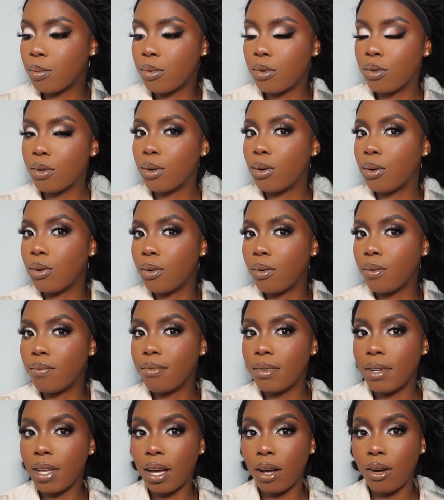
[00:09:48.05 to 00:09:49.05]
So
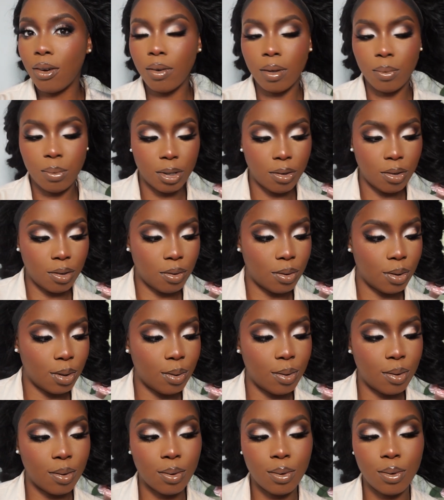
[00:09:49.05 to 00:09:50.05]
now we're just
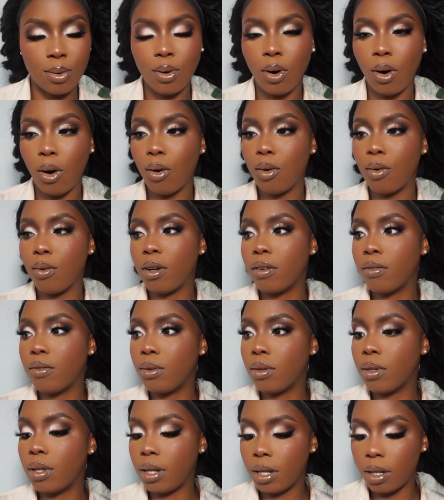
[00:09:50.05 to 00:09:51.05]
going to
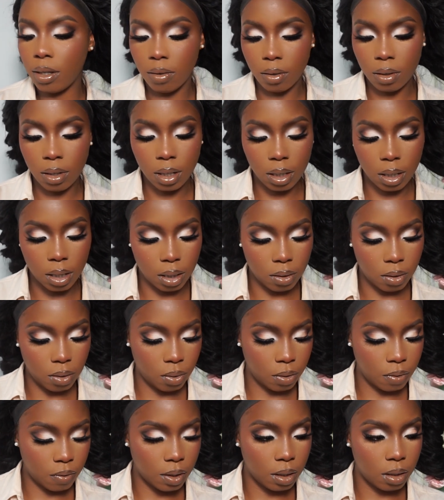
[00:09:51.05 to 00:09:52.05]
unravel the hair together. I don't
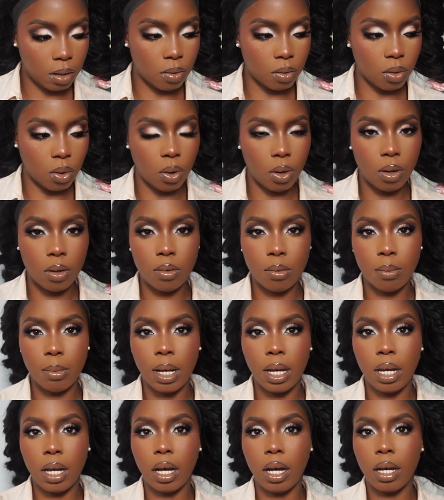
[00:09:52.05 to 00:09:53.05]
know if I need to oil my
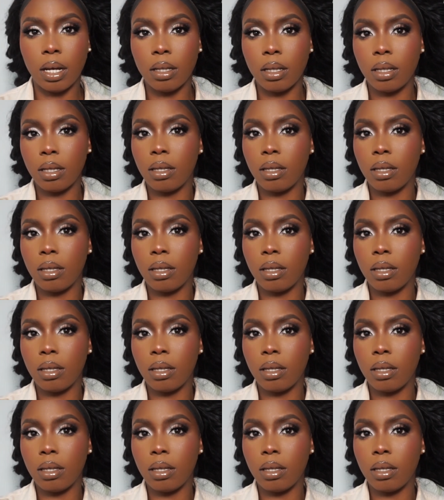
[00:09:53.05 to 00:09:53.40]
hand.